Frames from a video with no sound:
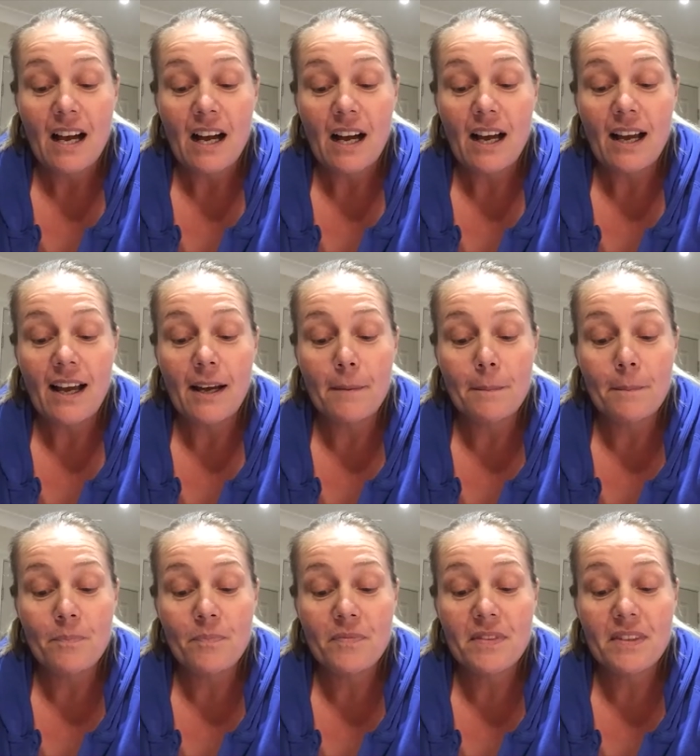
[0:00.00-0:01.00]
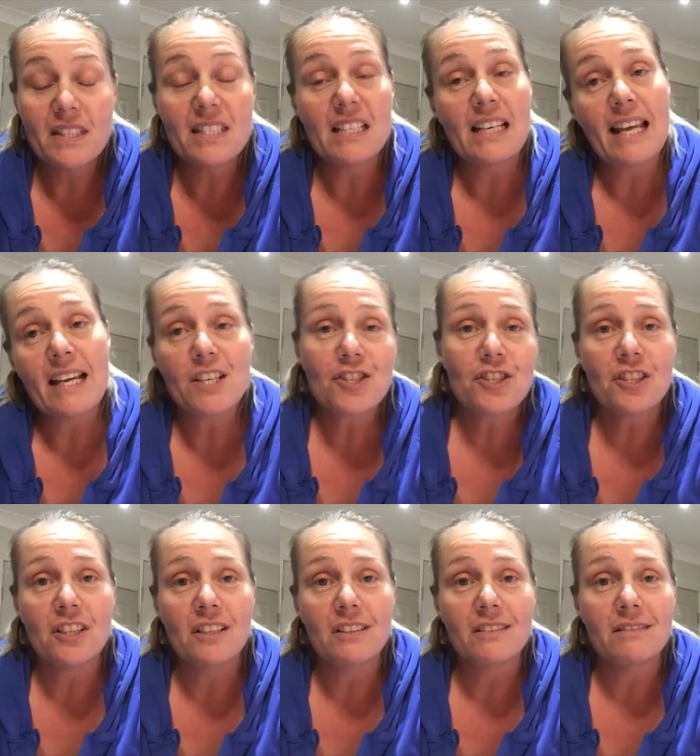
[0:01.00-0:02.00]
um, the
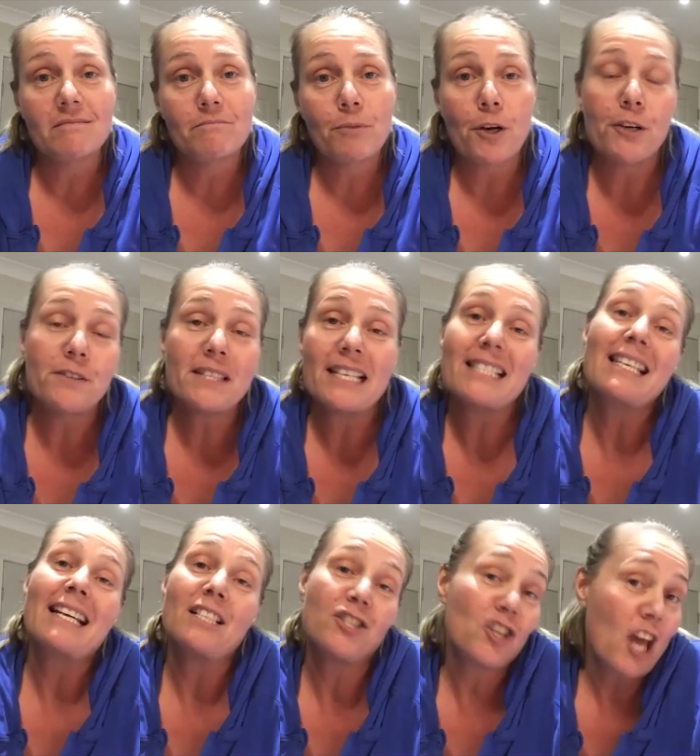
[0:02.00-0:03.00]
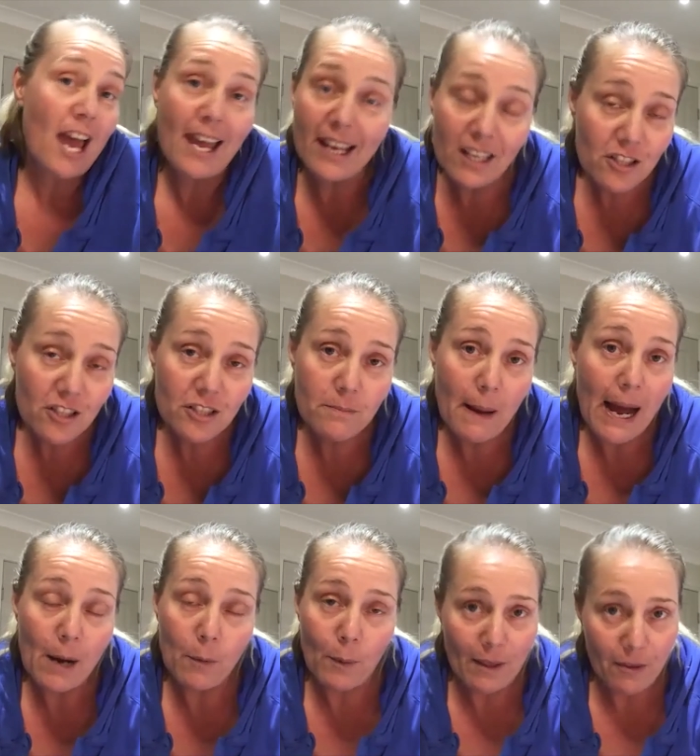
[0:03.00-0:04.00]
selection process had changed
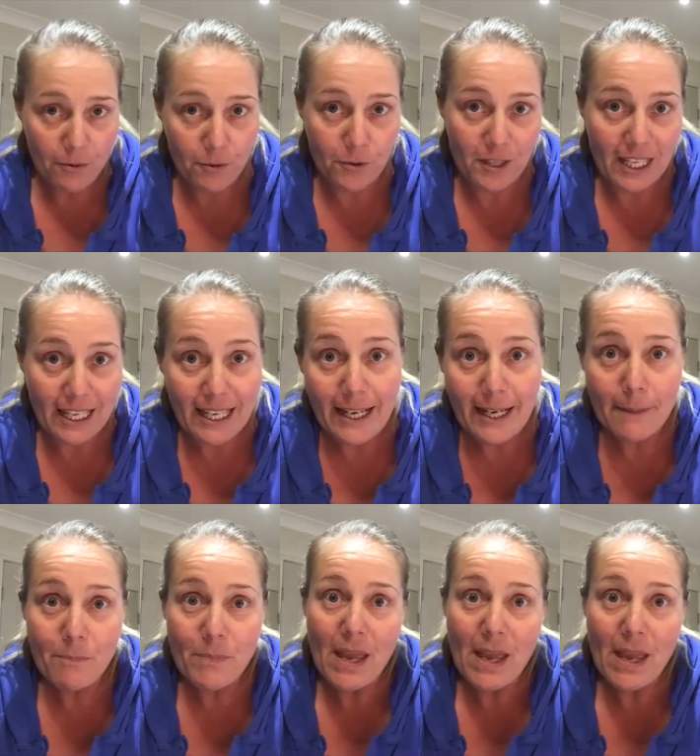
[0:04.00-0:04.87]
partway through the year,